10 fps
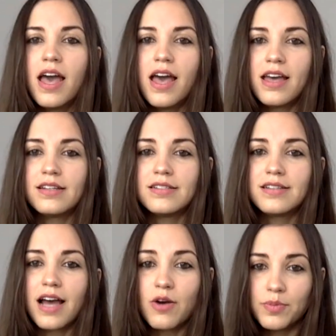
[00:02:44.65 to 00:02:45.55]
and
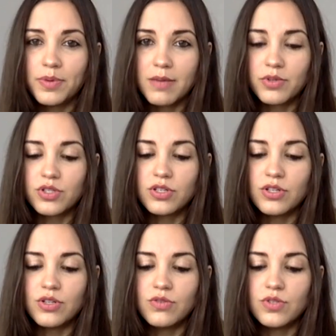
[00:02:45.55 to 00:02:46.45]
I will be able to
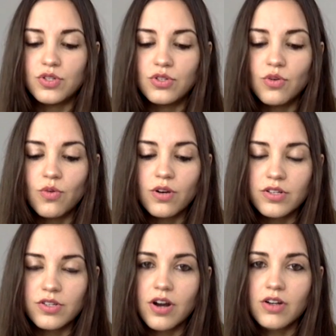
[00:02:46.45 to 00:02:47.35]
use your
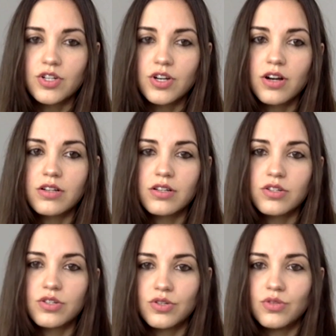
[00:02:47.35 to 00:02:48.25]
star chart
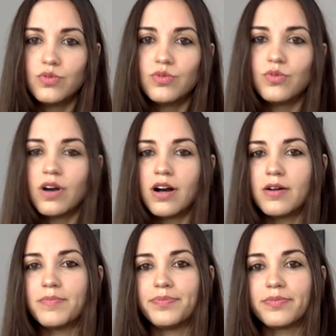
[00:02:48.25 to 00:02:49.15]

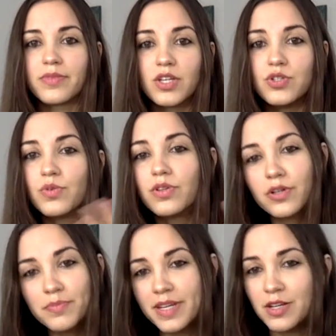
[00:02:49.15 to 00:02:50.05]
to do a
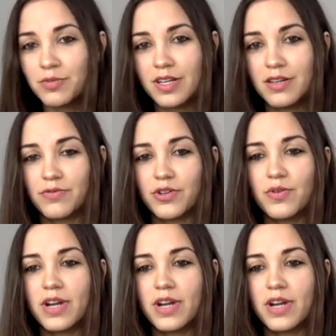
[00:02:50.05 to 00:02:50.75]
little mini reading for you.